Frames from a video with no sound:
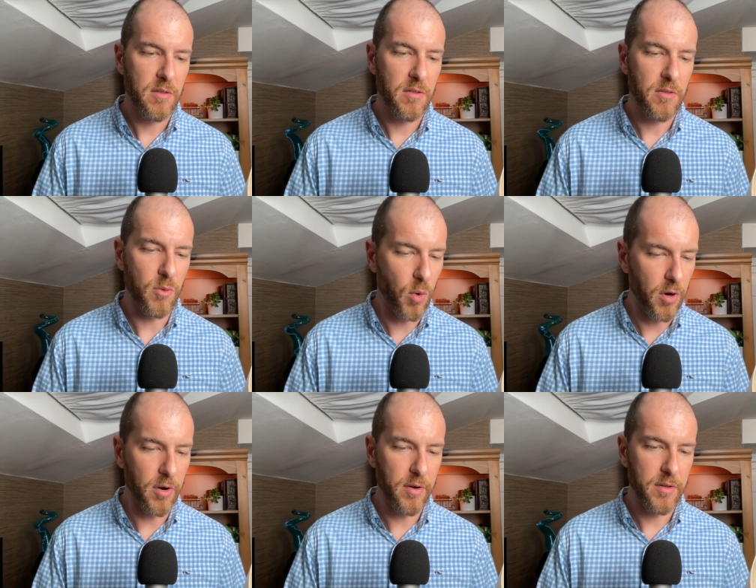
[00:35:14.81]
The
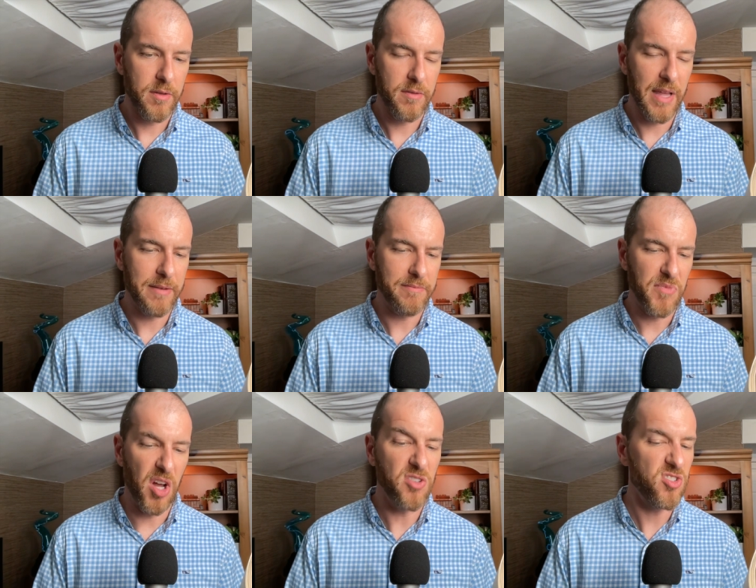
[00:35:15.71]
word, that
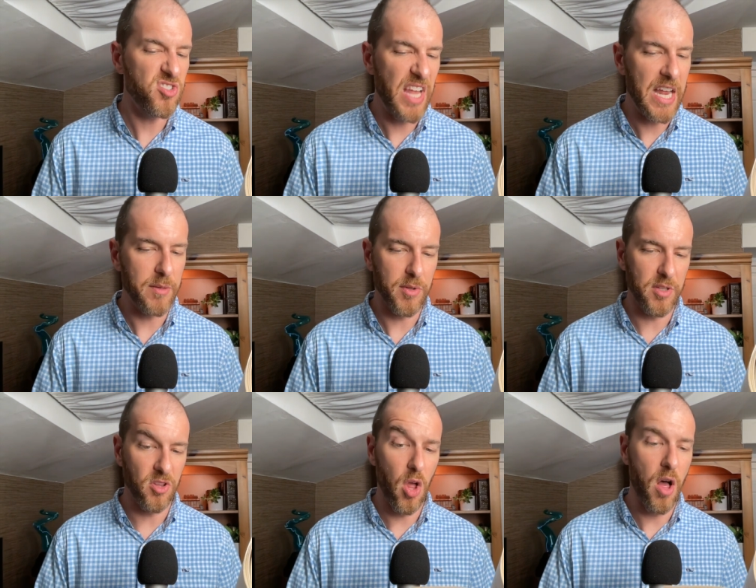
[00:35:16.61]
understandable
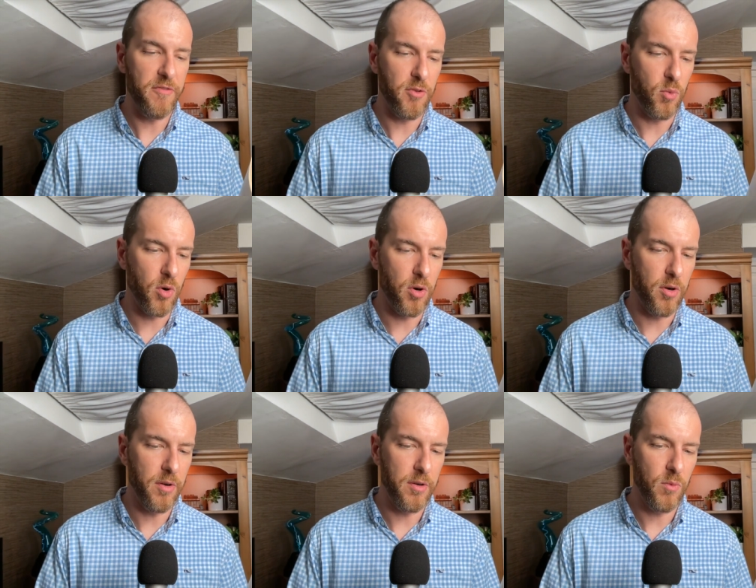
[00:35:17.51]
and lawful word.